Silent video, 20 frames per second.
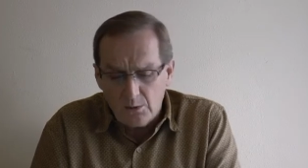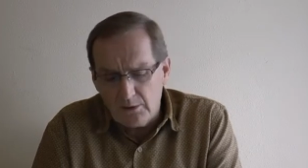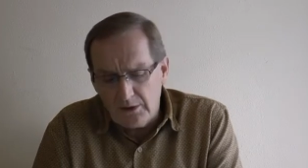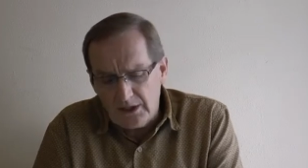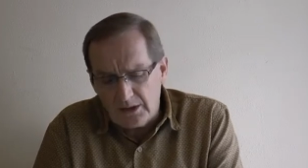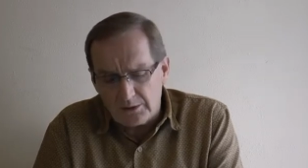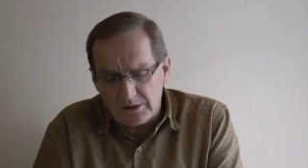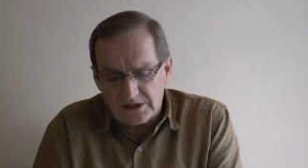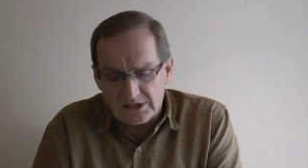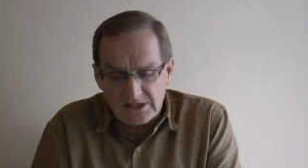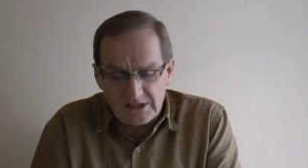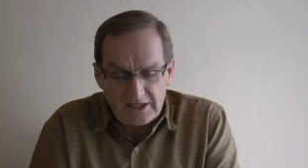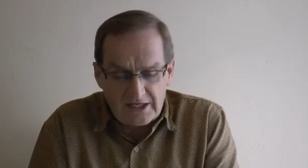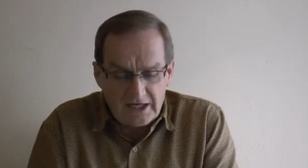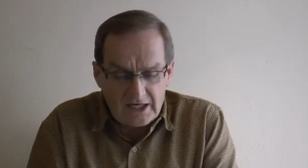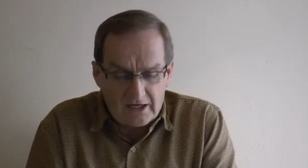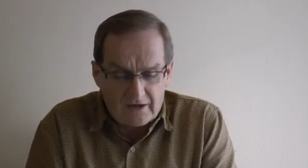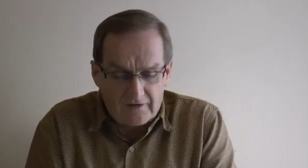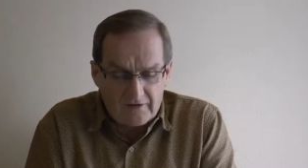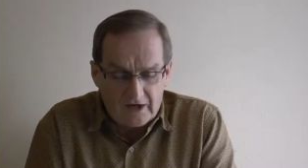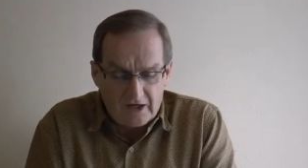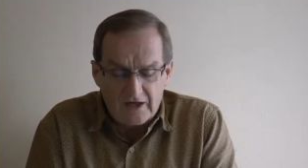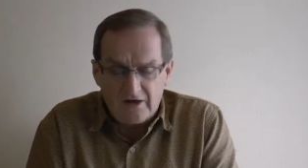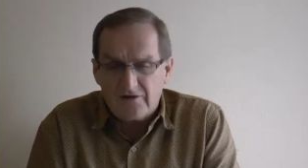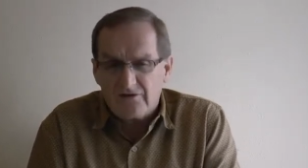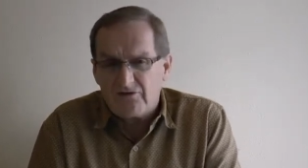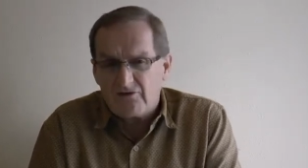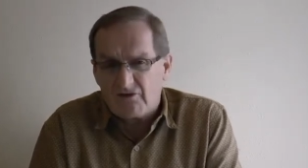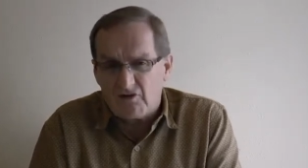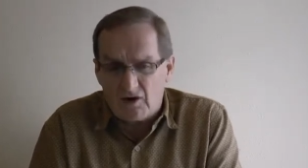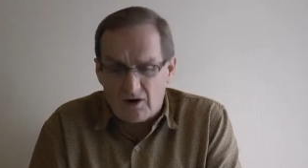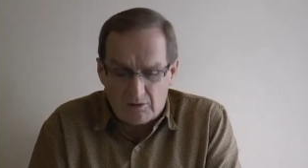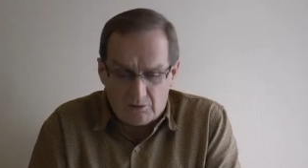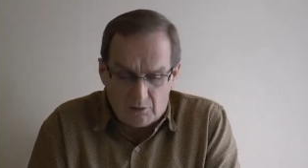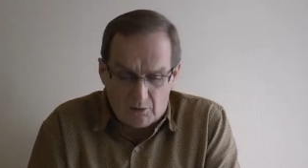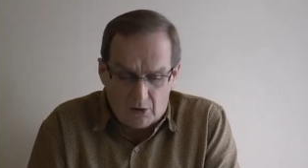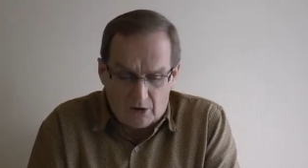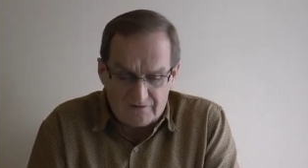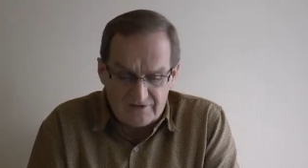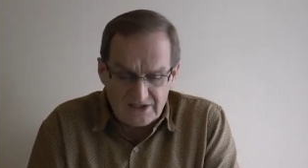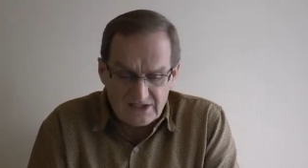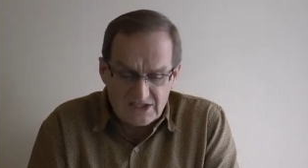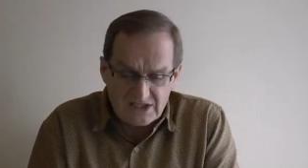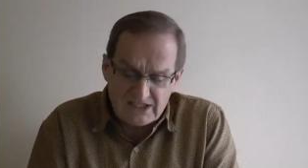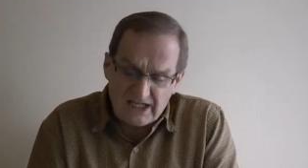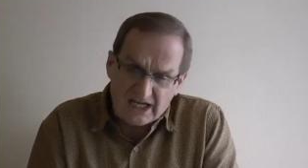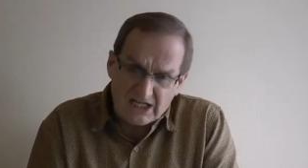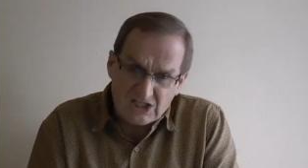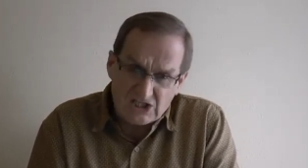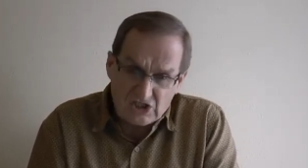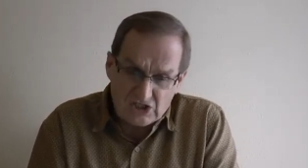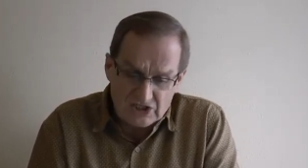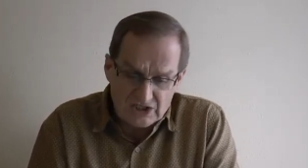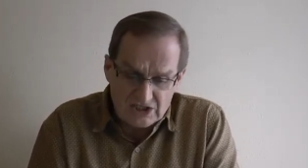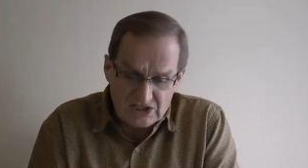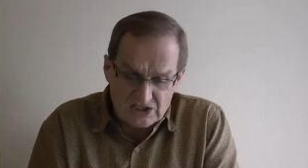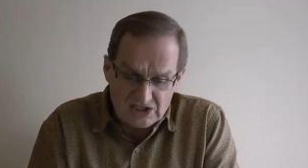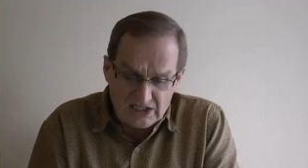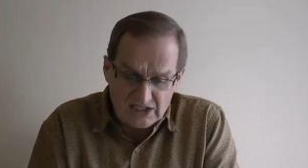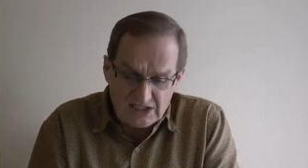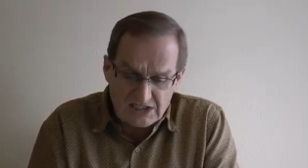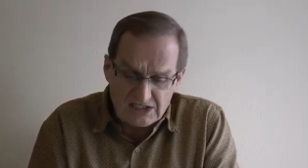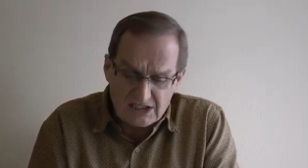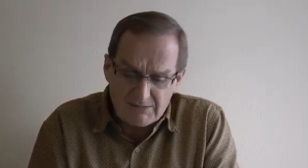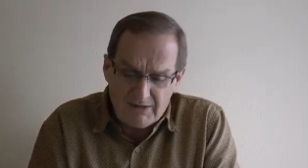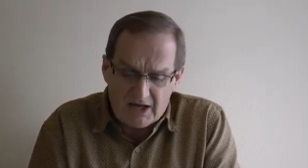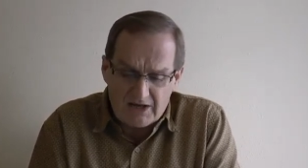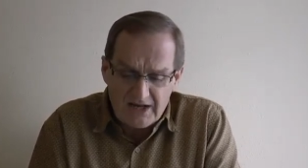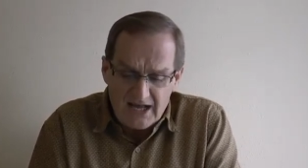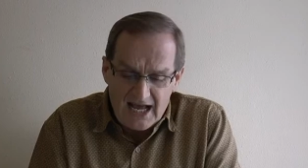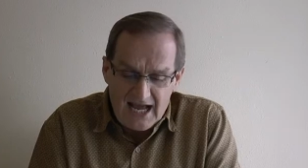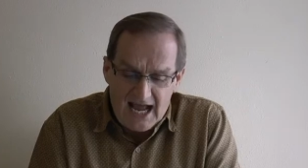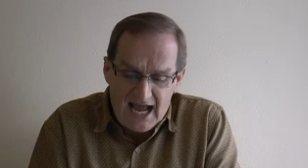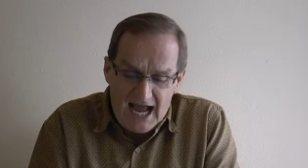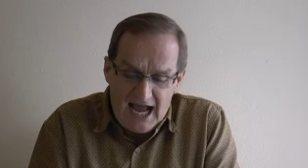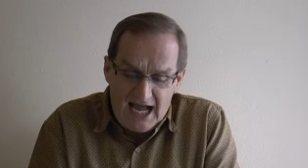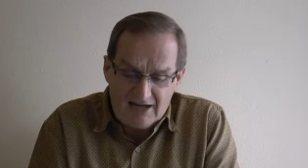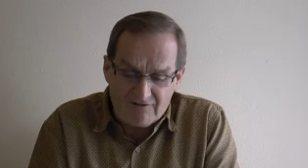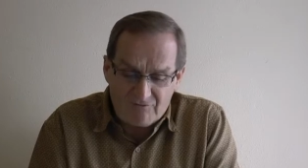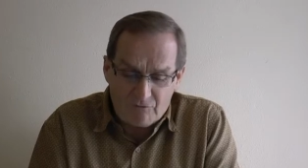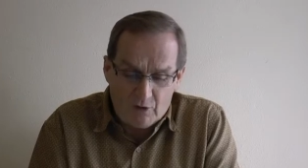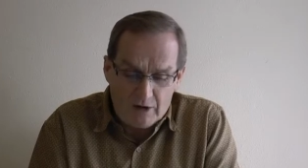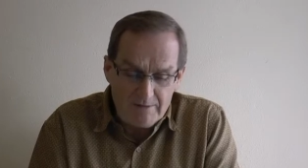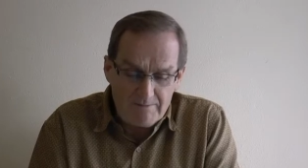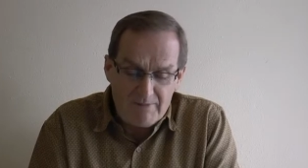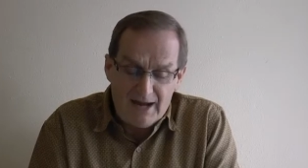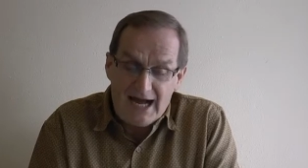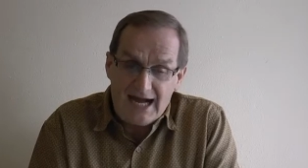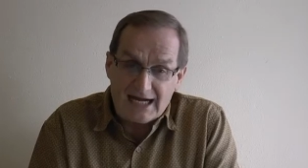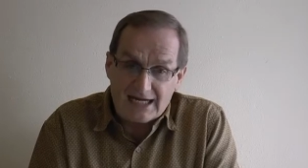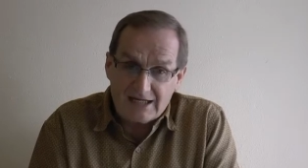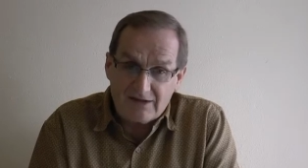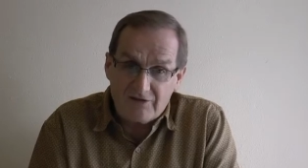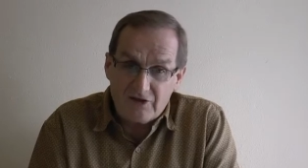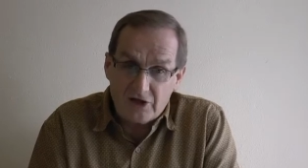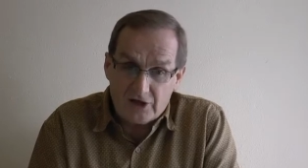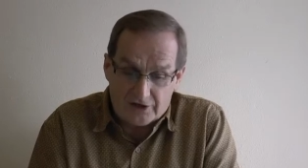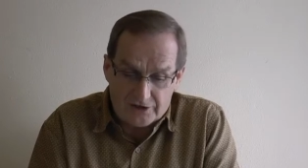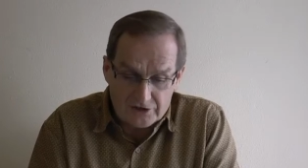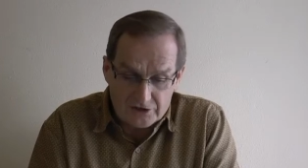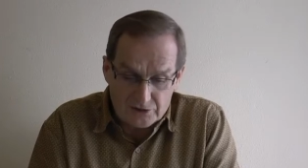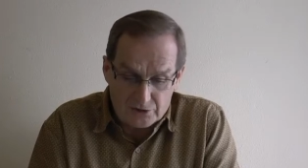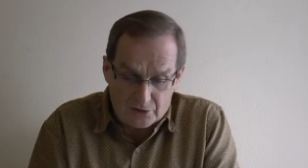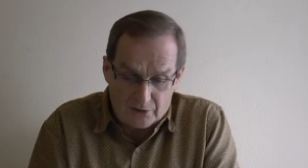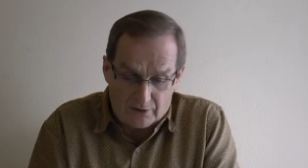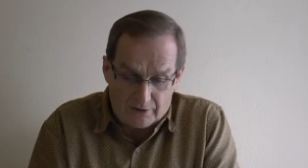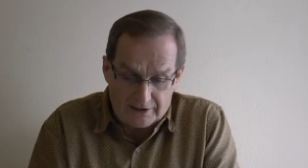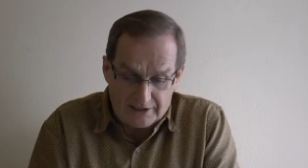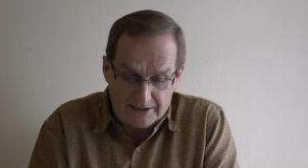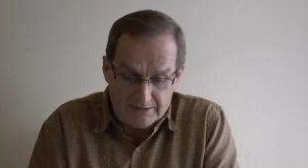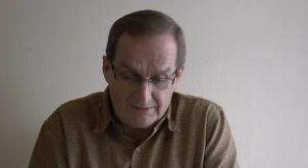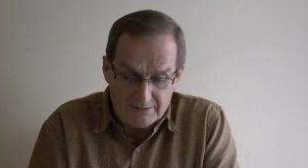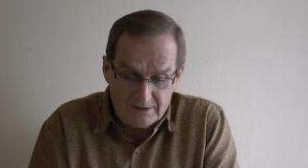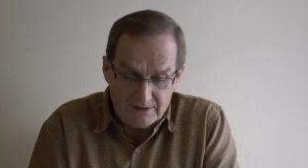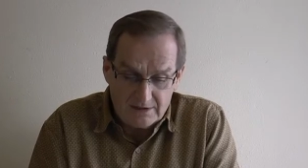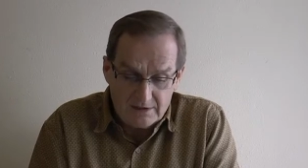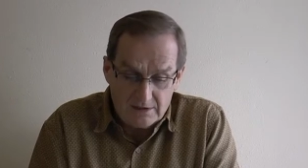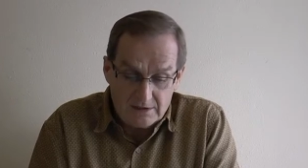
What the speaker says: We were sitting on the front row of a section of seats about halfway back in the auditorium.